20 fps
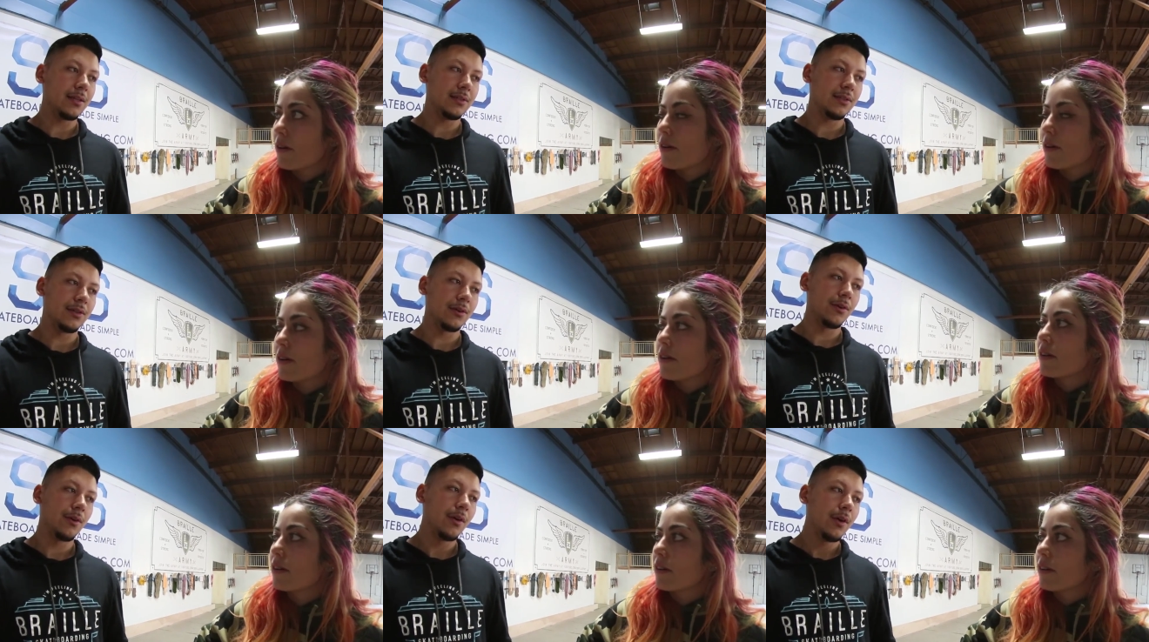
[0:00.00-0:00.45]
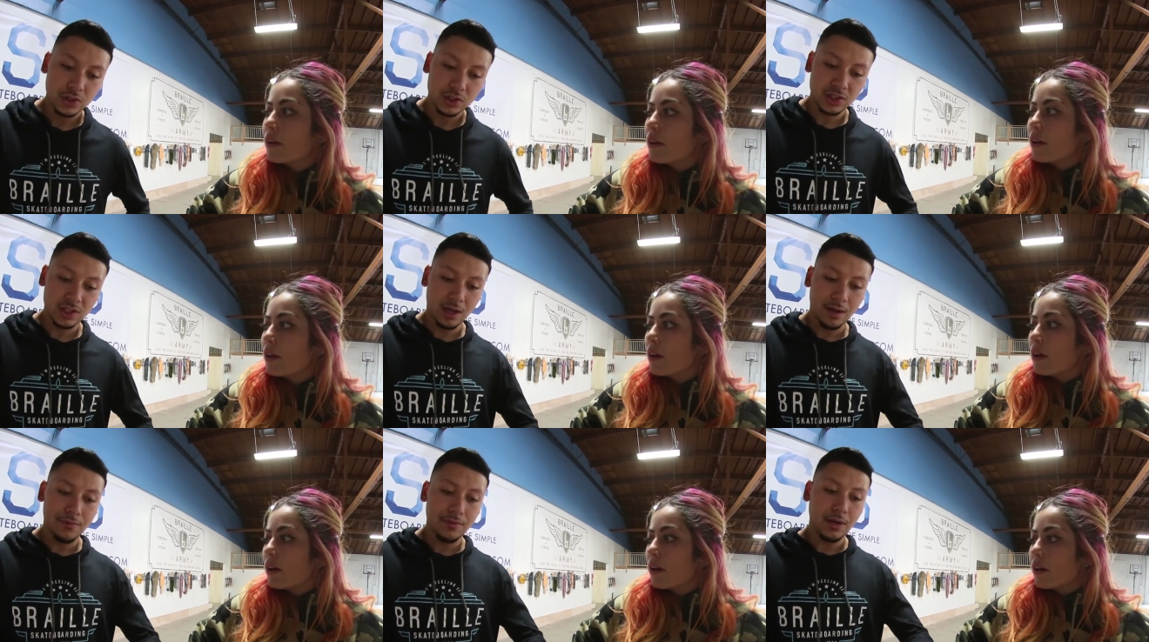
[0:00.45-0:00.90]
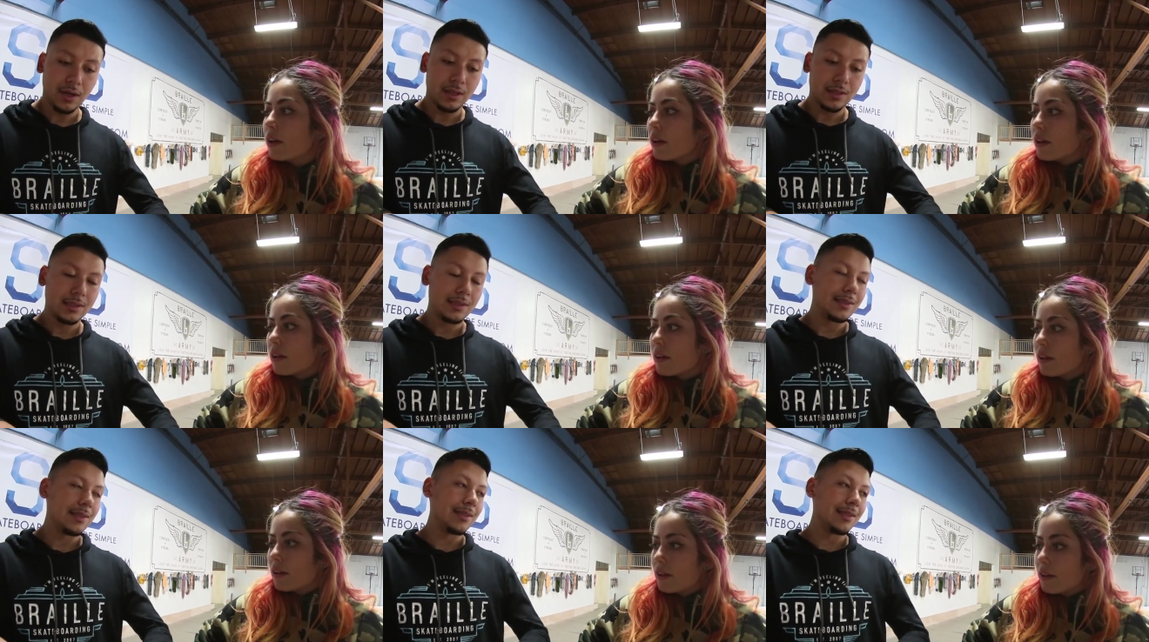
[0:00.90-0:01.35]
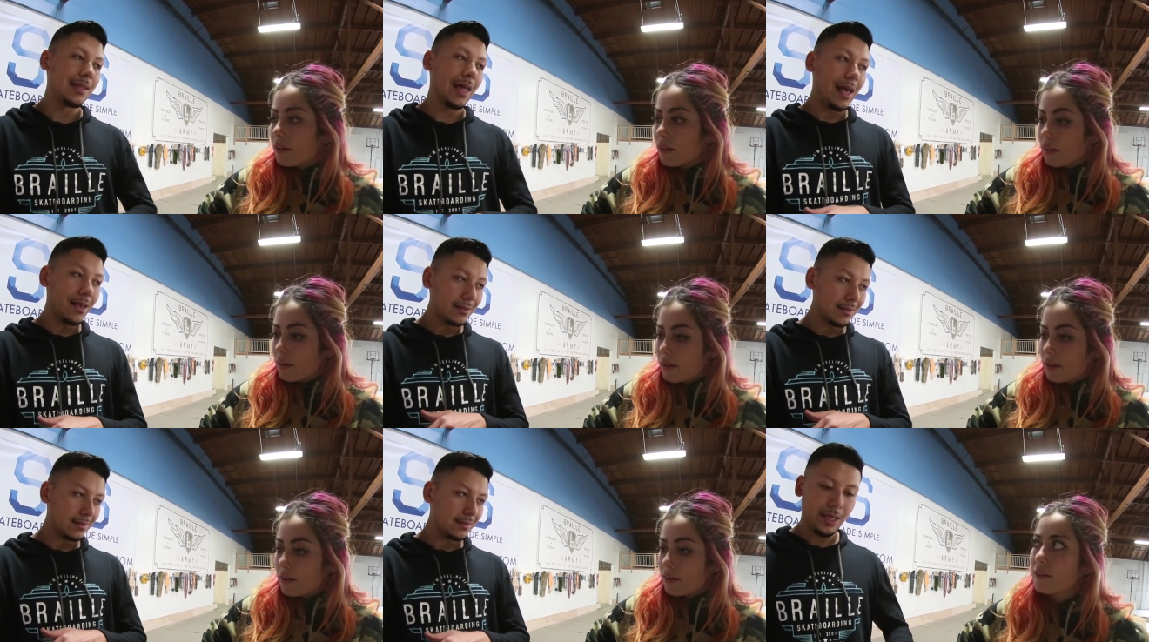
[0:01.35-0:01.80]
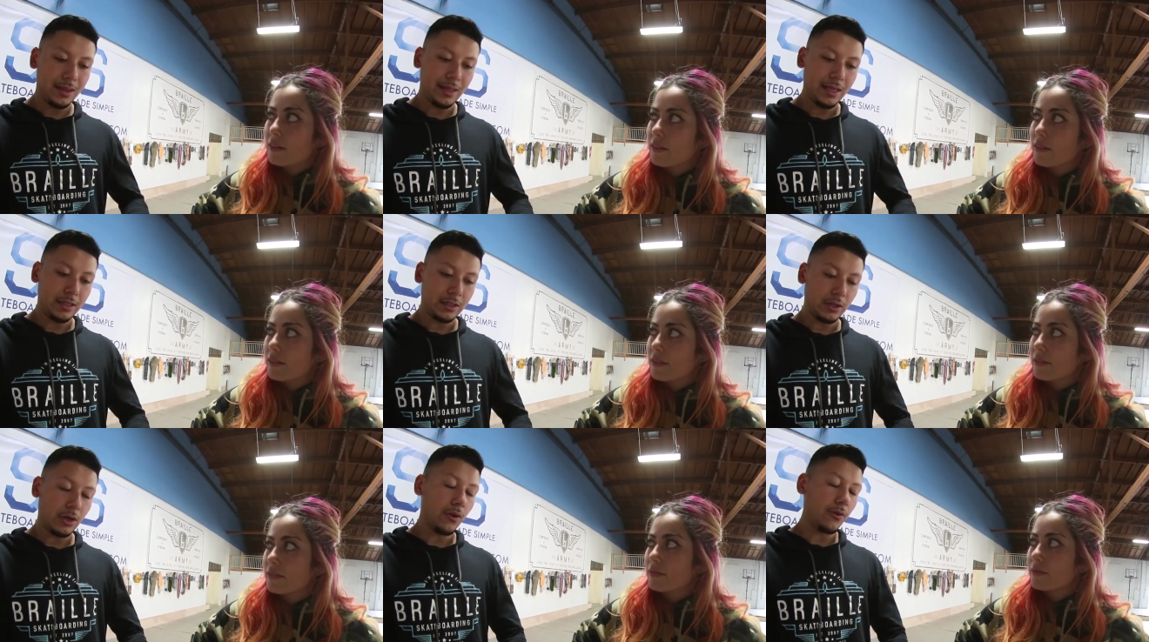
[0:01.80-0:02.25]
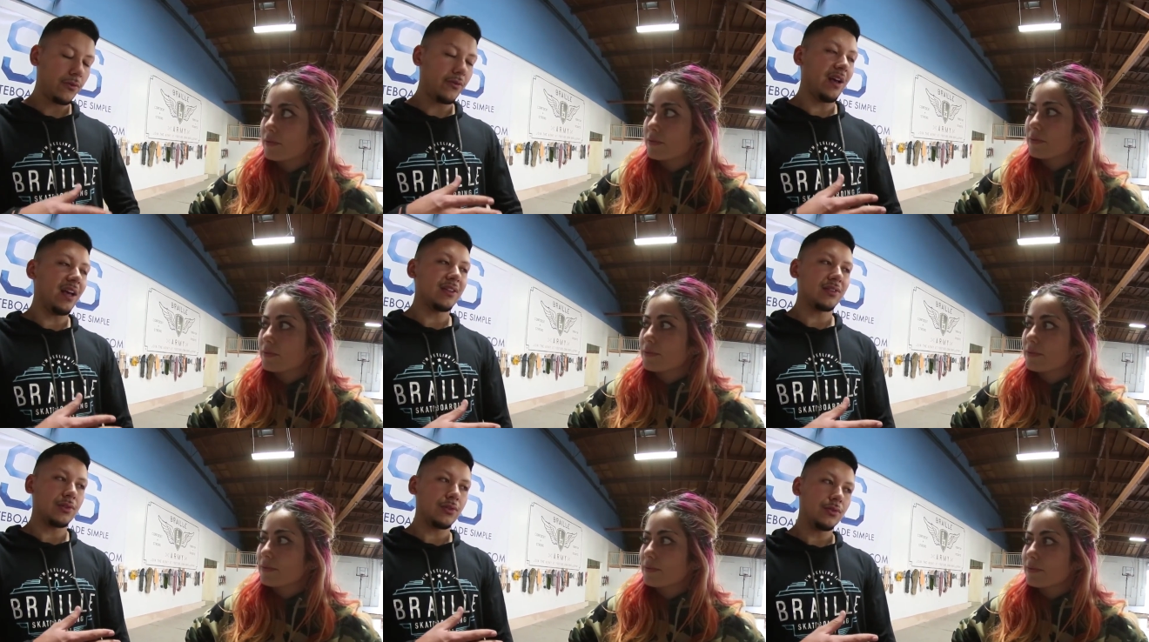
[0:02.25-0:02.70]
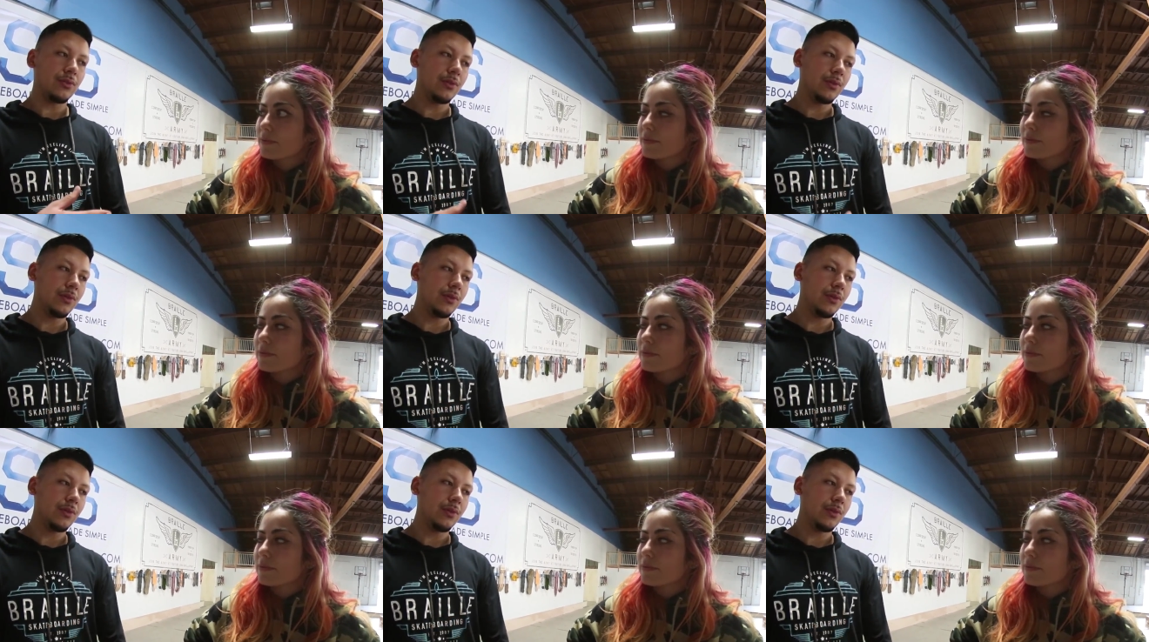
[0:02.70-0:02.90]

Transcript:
Speaker 1: easier. Shove less and then go faster.